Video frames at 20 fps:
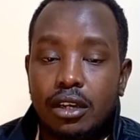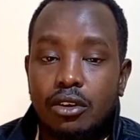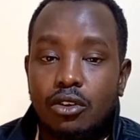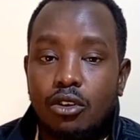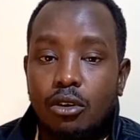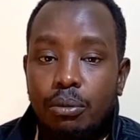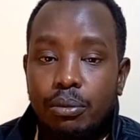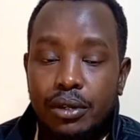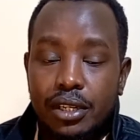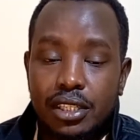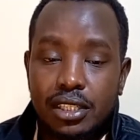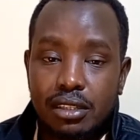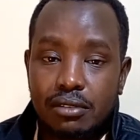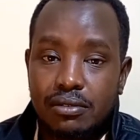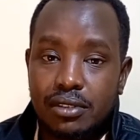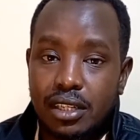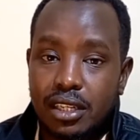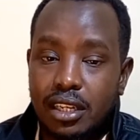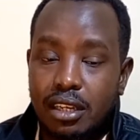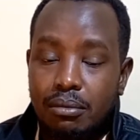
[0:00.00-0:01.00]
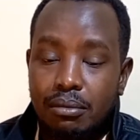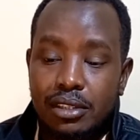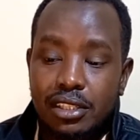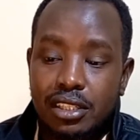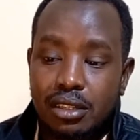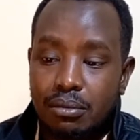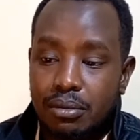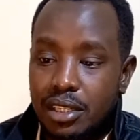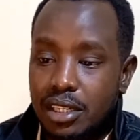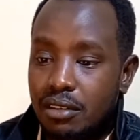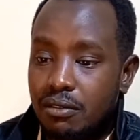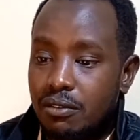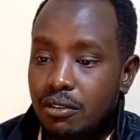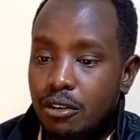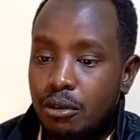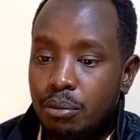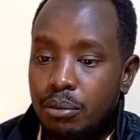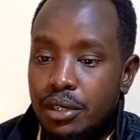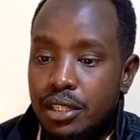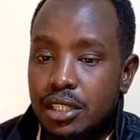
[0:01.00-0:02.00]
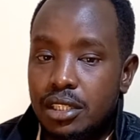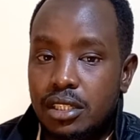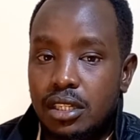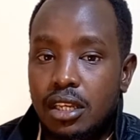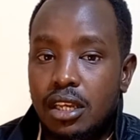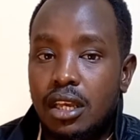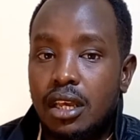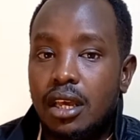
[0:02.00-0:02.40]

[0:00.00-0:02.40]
Cooperatives and MSME Development.